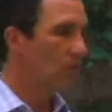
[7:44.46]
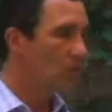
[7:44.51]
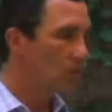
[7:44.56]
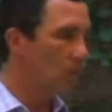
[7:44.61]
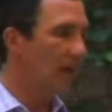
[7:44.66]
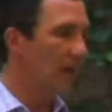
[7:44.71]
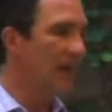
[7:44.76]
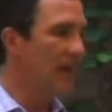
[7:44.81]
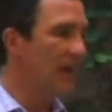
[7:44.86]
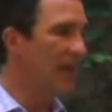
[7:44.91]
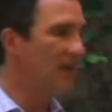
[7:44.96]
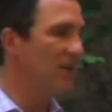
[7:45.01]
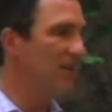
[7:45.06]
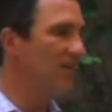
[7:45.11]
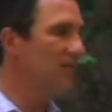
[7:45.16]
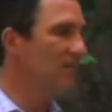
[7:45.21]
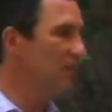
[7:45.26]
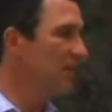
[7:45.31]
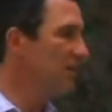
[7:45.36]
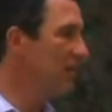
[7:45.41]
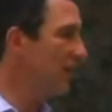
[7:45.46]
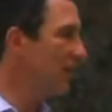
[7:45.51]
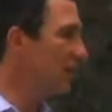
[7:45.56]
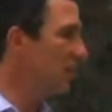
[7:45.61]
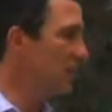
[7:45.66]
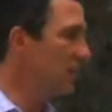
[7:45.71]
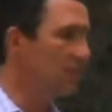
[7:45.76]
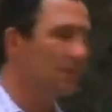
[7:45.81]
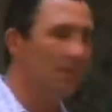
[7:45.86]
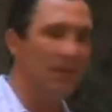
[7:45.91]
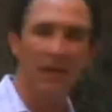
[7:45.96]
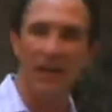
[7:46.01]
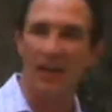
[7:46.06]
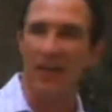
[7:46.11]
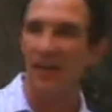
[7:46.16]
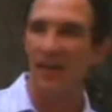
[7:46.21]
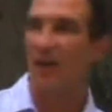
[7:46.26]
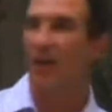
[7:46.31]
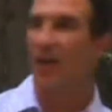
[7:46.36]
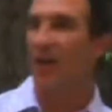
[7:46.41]
Why that is, we'll get to in a
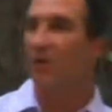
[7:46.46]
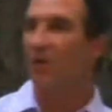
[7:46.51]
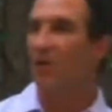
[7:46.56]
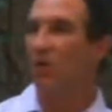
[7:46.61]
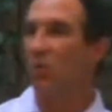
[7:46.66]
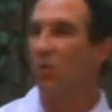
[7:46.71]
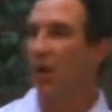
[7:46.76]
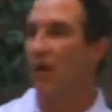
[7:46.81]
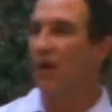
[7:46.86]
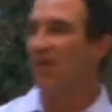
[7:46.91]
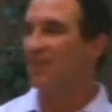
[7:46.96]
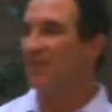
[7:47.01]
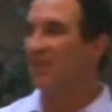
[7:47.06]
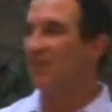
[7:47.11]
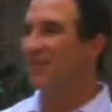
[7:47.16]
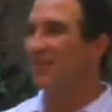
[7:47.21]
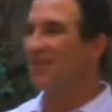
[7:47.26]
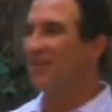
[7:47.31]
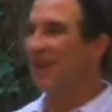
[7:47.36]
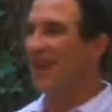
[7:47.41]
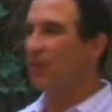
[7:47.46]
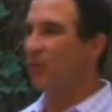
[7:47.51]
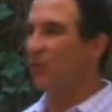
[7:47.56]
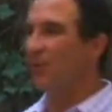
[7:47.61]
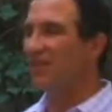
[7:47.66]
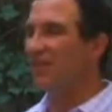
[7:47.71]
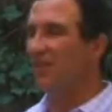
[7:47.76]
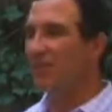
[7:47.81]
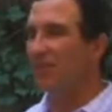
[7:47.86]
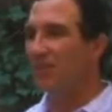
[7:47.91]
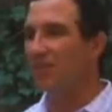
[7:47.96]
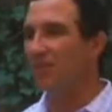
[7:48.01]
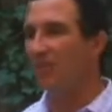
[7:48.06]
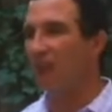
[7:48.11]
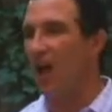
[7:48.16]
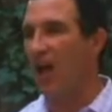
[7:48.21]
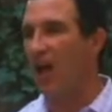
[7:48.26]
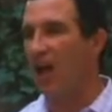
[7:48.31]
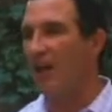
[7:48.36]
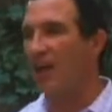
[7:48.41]
minute. But what is this saying? What does this
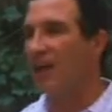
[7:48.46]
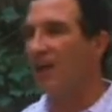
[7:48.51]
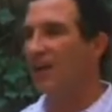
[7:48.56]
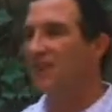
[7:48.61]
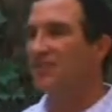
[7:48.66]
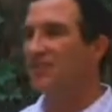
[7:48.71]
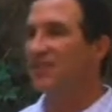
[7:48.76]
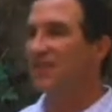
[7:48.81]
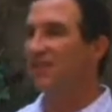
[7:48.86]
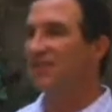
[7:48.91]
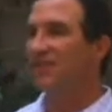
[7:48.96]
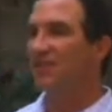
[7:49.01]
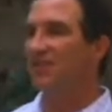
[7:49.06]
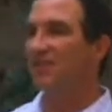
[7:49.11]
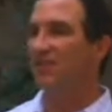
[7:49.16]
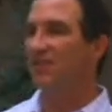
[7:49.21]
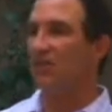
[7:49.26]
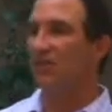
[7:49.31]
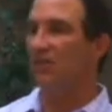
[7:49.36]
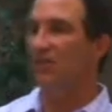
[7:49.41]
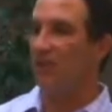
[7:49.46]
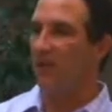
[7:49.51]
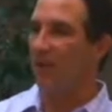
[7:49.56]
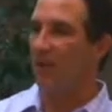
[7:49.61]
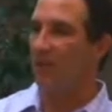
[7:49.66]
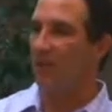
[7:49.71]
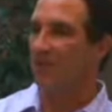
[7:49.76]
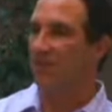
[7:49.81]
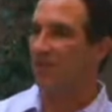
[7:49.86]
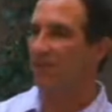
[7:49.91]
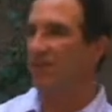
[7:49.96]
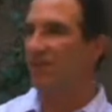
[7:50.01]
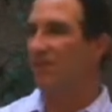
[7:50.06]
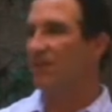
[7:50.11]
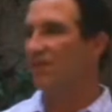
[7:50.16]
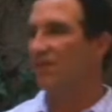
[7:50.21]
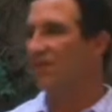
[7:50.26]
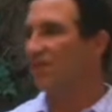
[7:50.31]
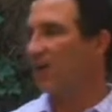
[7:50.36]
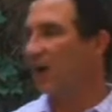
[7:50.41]
imply? Distance yourself
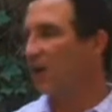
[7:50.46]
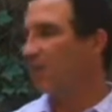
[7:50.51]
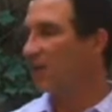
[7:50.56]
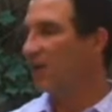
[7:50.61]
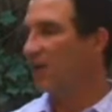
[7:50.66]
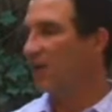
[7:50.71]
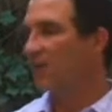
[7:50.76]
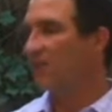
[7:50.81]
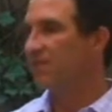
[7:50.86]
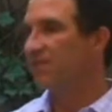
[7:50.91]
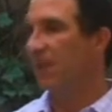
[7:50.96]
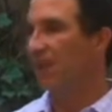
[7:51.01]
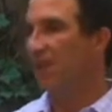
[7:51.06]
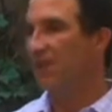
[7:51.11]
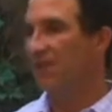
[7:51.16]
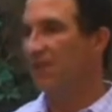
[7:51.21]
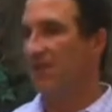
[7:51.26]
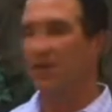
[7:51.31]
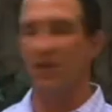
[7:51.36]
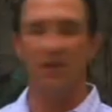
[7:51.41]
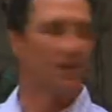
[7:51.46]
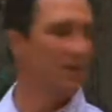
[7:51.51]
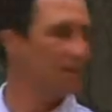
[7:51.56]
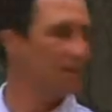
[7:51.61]
from falsehood.